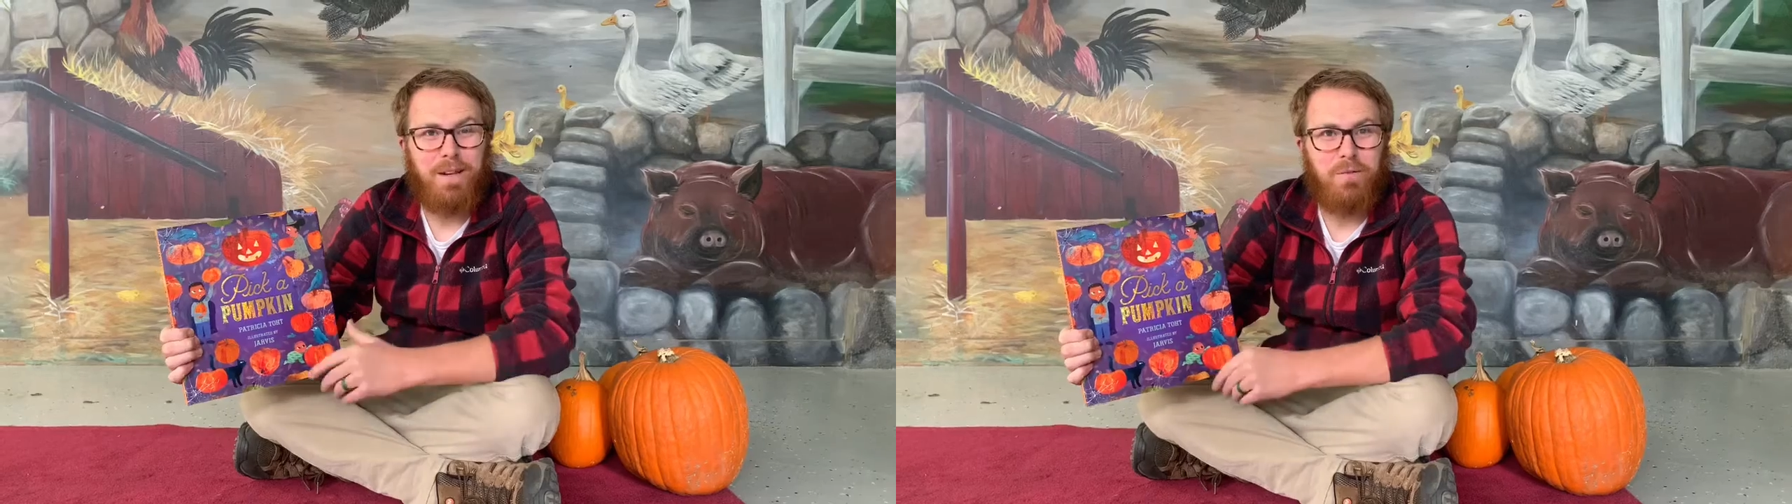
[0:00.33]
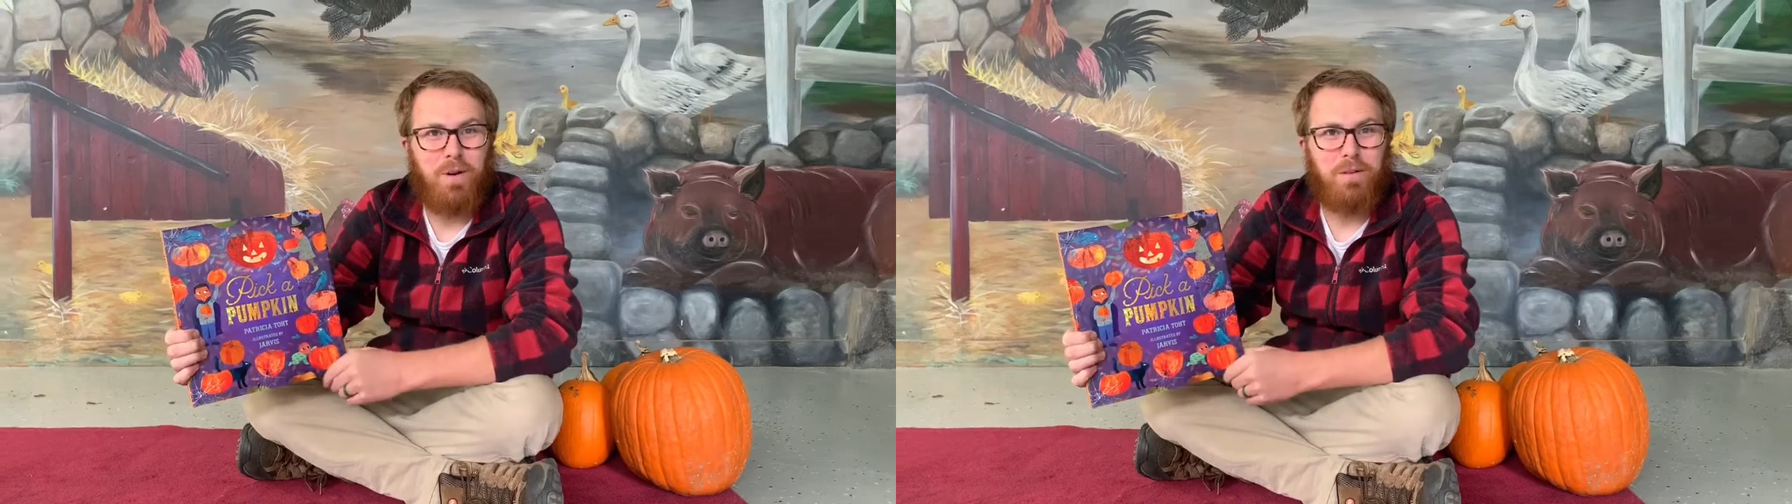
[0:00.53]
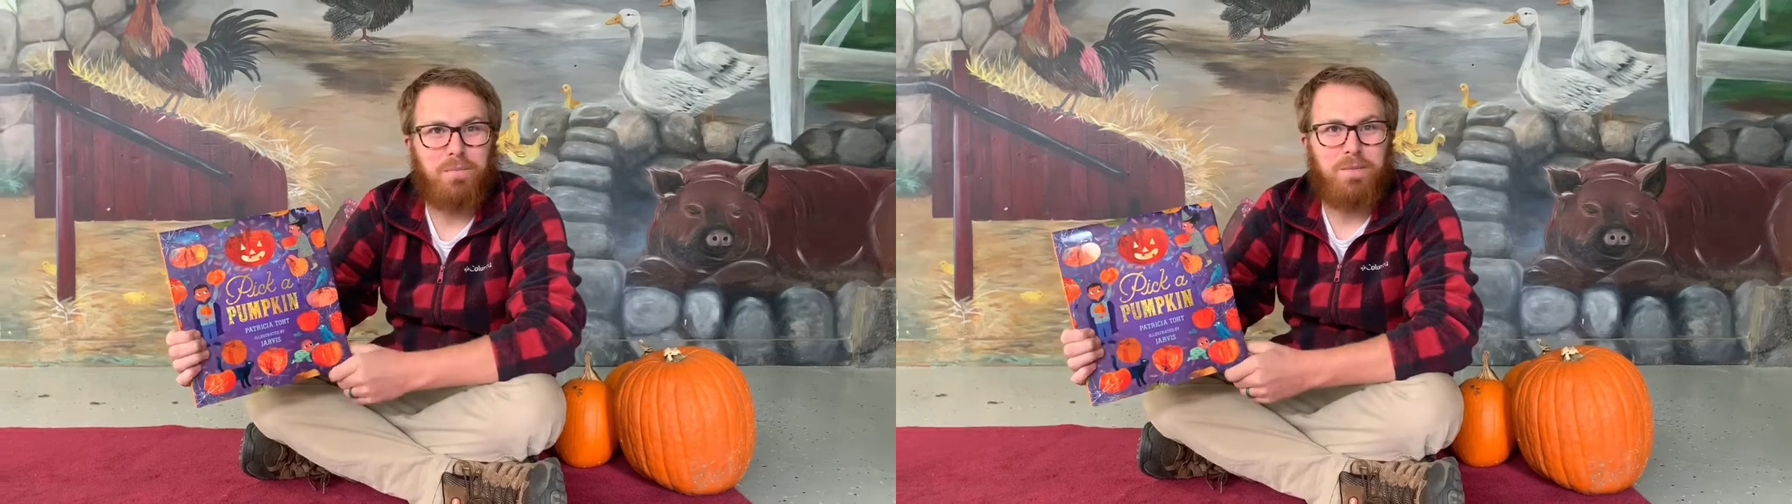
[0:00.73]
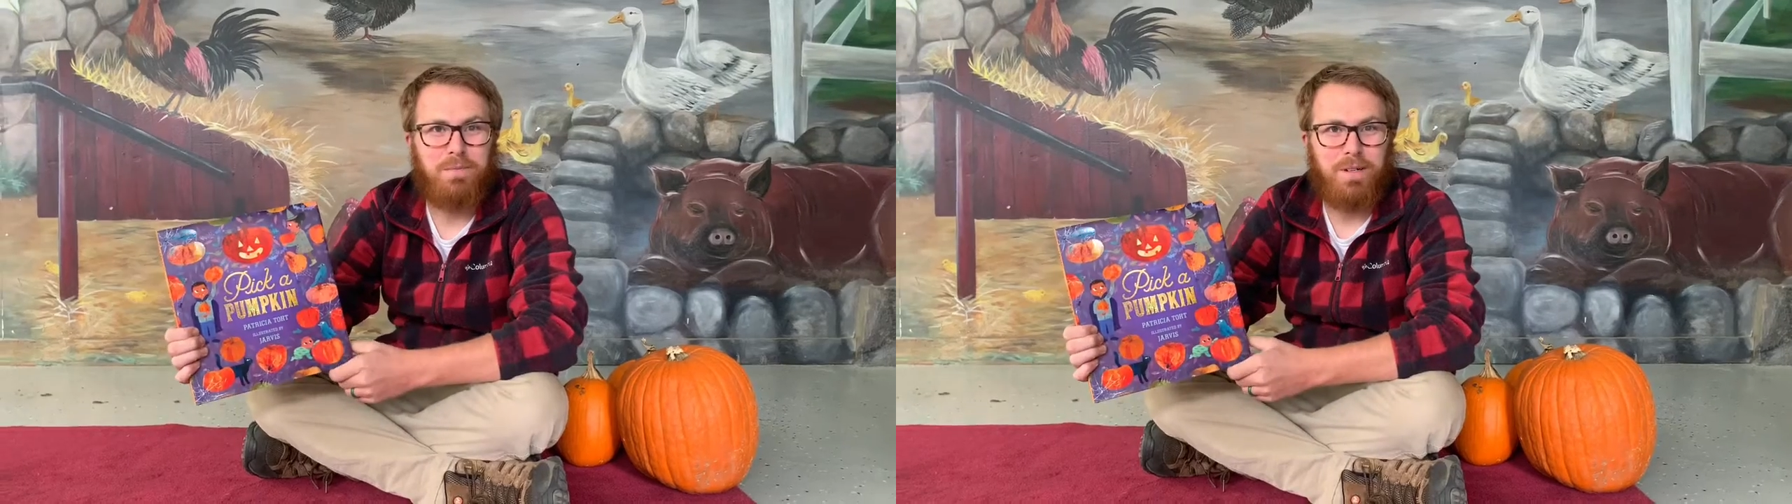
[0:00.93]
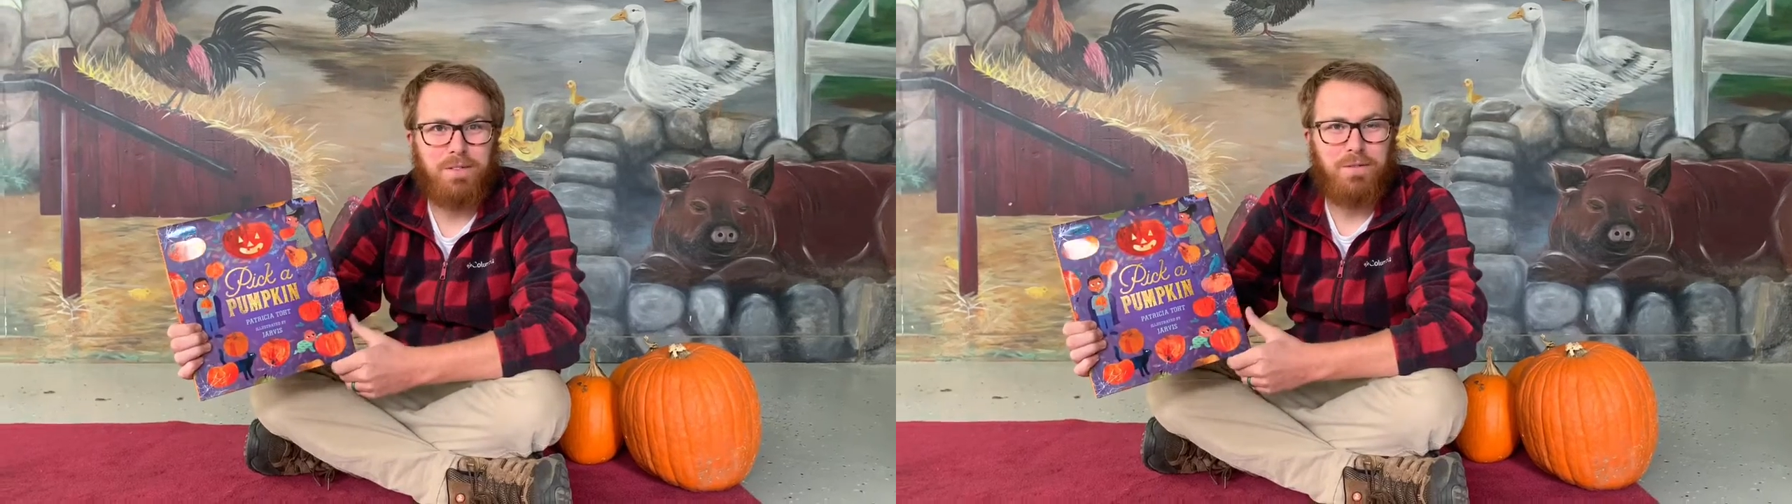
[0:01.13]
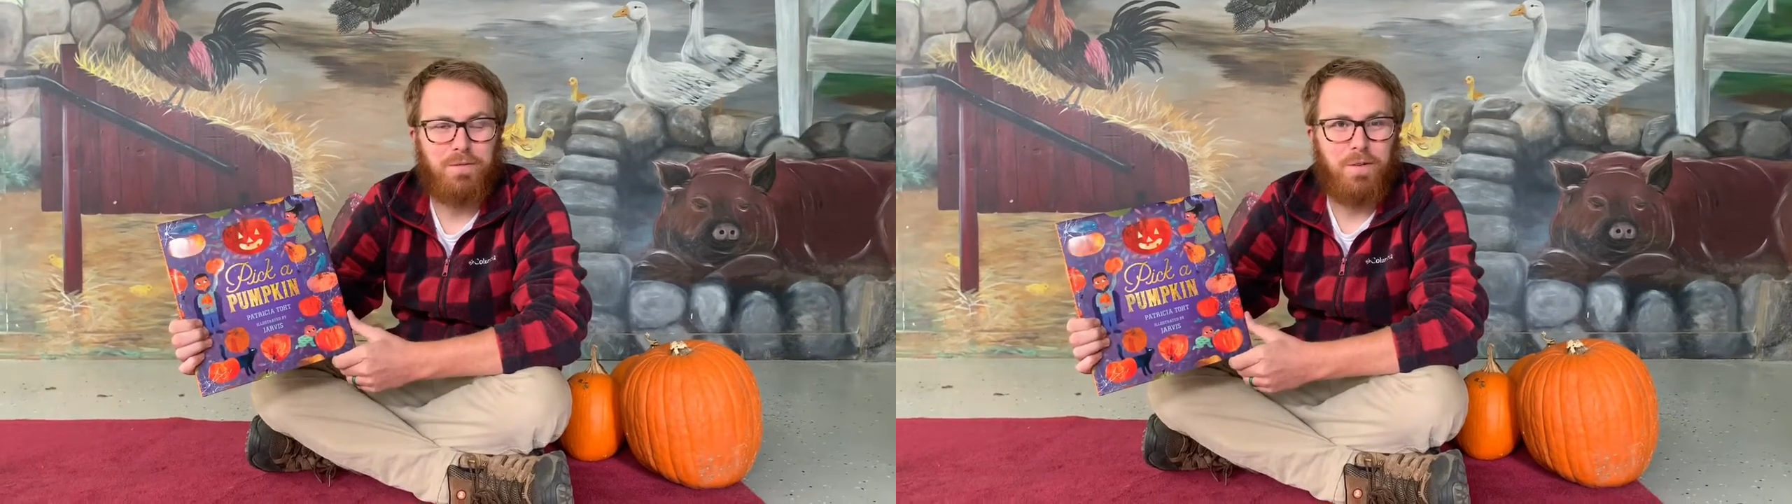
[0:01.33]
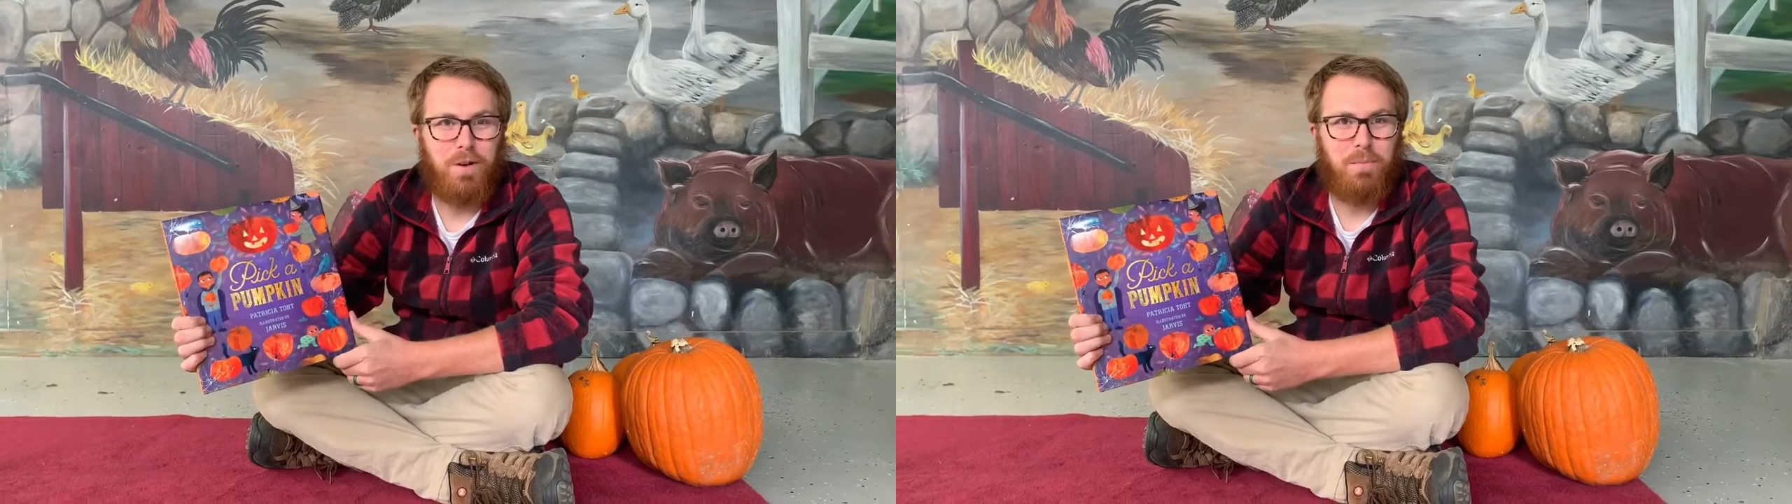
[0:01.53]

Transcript: welcome to Muscoot Farm.